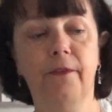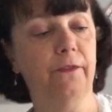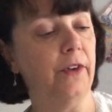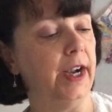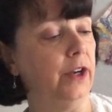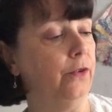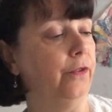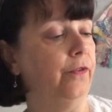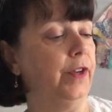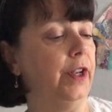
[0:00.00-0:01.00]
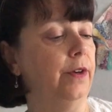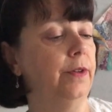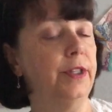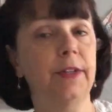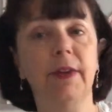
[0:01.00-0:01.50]
Vinyl
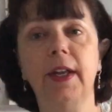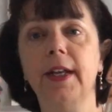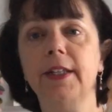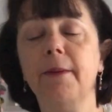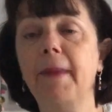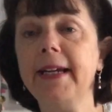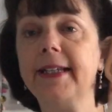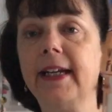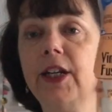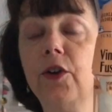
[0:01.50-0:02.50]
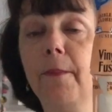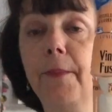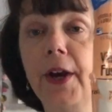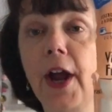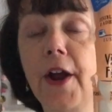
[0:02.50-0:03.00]
Fuse. So basically you can
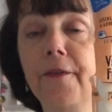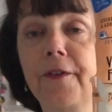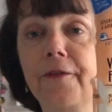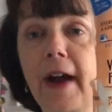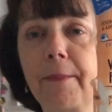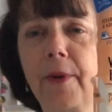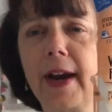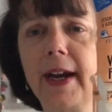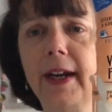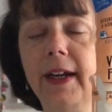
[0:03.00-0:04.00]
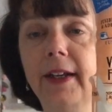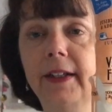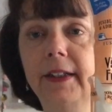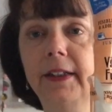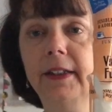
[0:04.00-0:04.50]
put it over fabric,
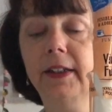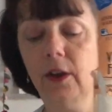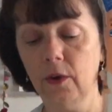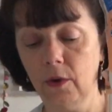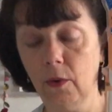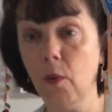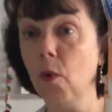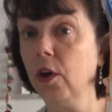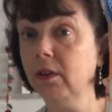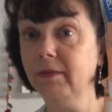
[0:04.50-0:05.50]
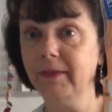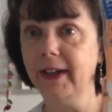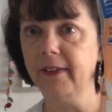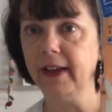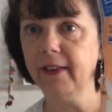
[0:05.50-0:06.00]
or
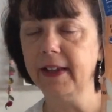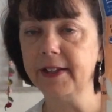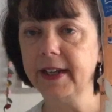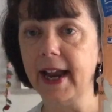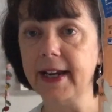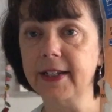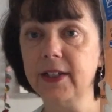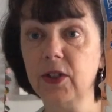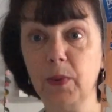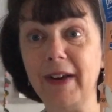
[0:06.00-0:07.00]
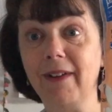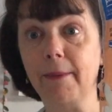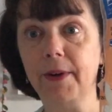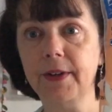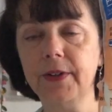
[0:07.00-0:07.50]
in this case sweet
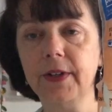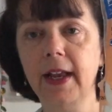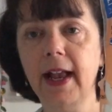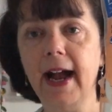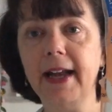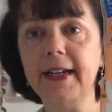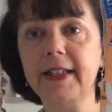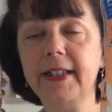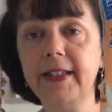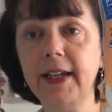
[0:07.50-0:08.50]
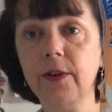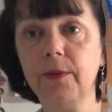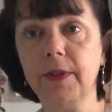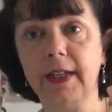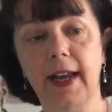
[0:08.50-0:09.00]
wrappers, and it
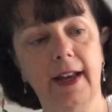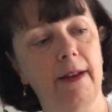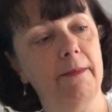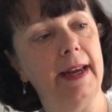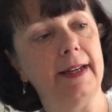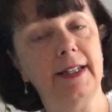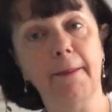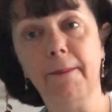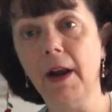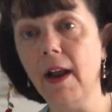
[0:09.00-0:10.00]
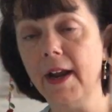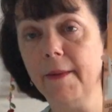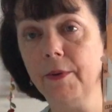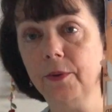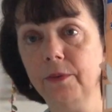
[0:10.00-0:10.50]
seals it and makes it
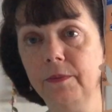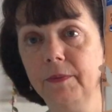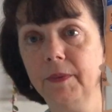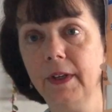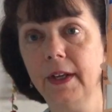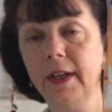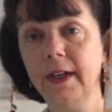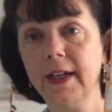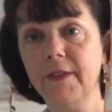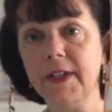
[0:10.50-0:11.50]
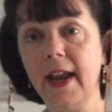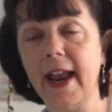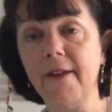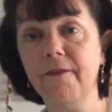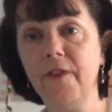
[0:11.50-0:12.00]
pliable, gives it
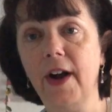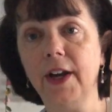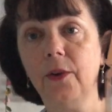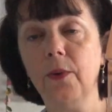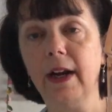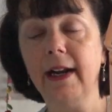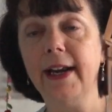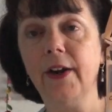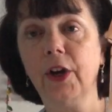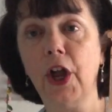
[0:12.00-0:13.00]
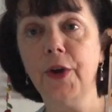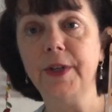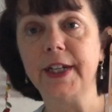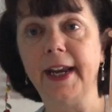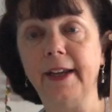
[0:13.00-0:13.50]
a vinyl clear
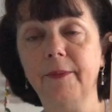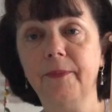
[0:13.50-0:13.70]
coating.